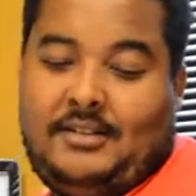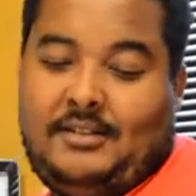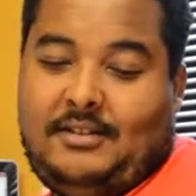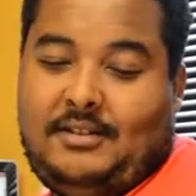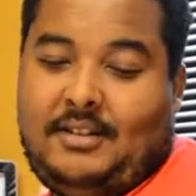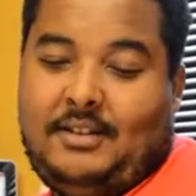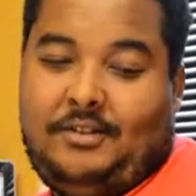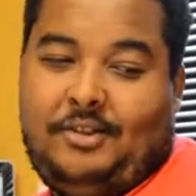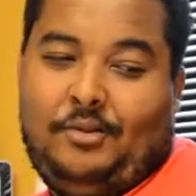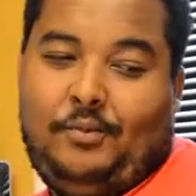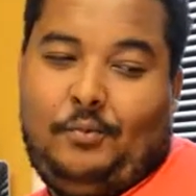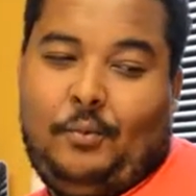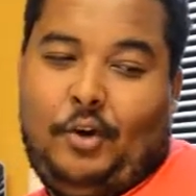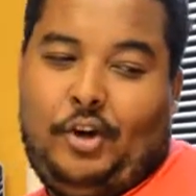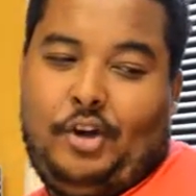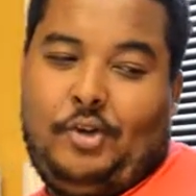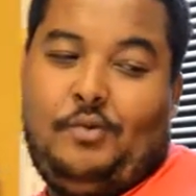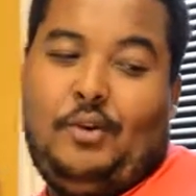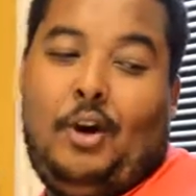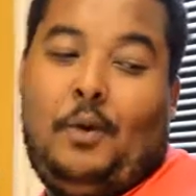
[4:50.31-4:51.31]
So
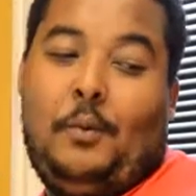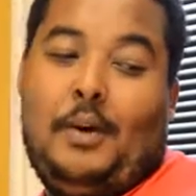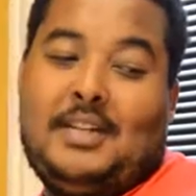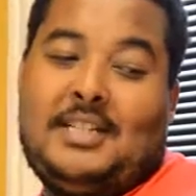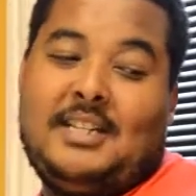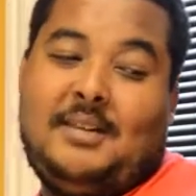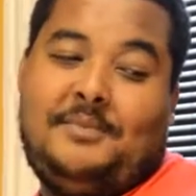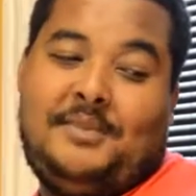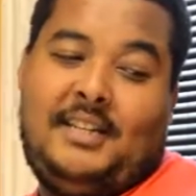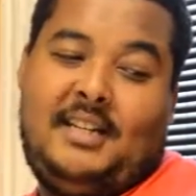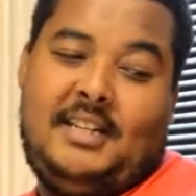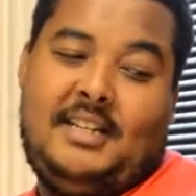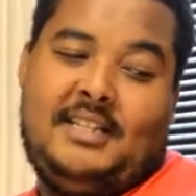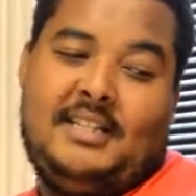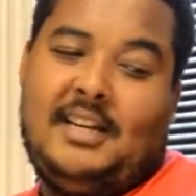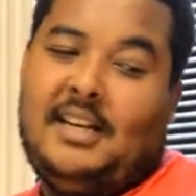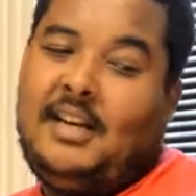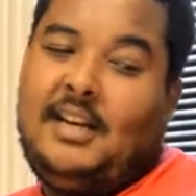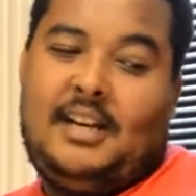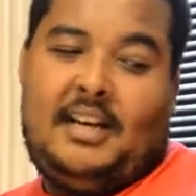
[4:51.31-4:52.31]
you know what something is,
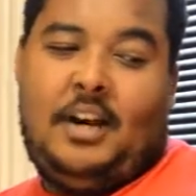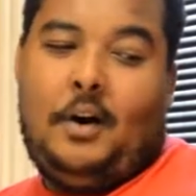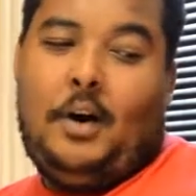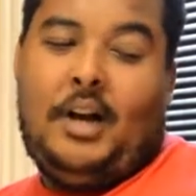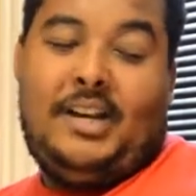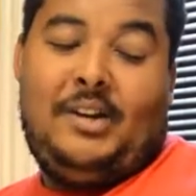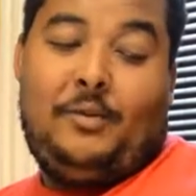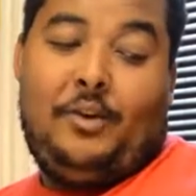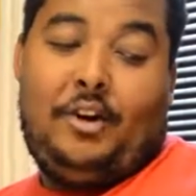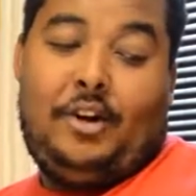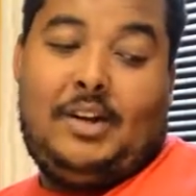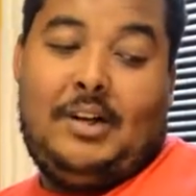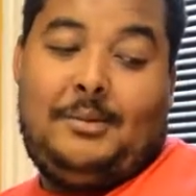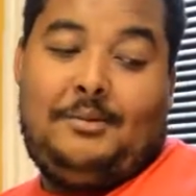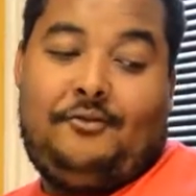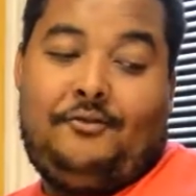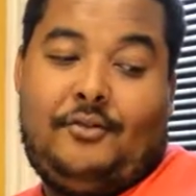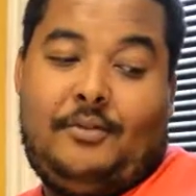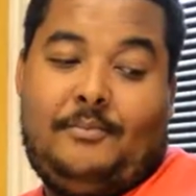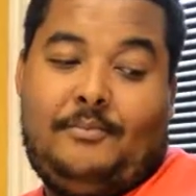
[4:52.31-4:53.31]
no idea where it comes
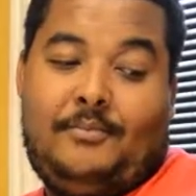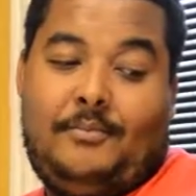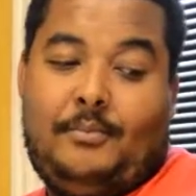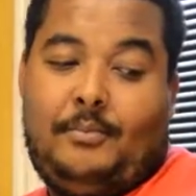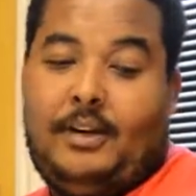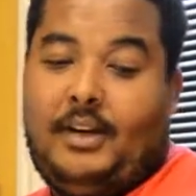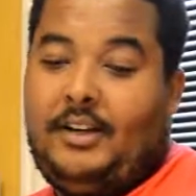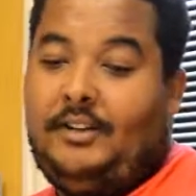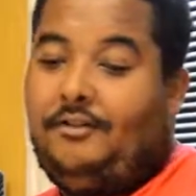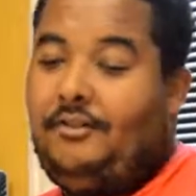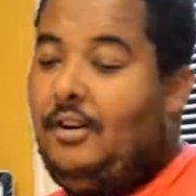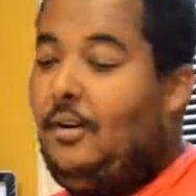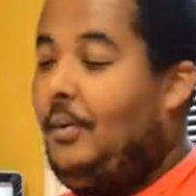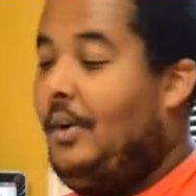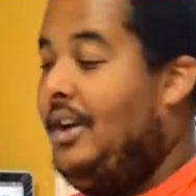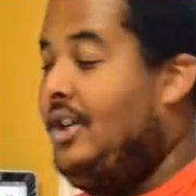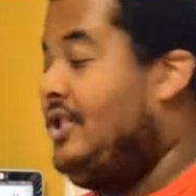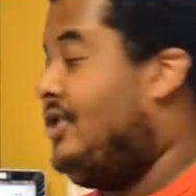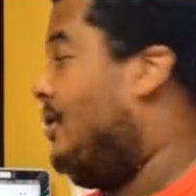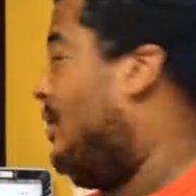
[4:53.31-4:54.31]
from, but you know
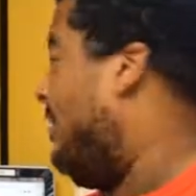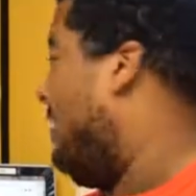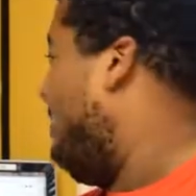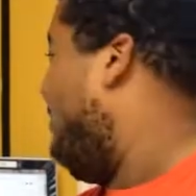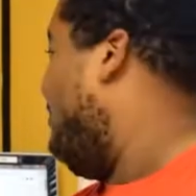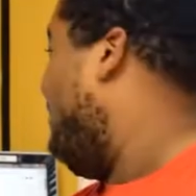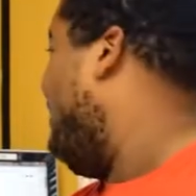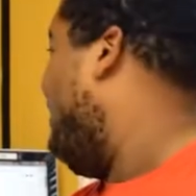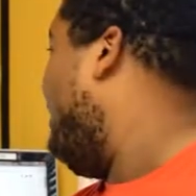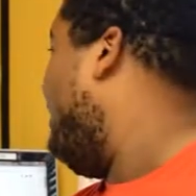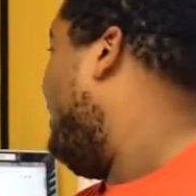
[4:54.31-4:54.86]
we enjoy it anyway.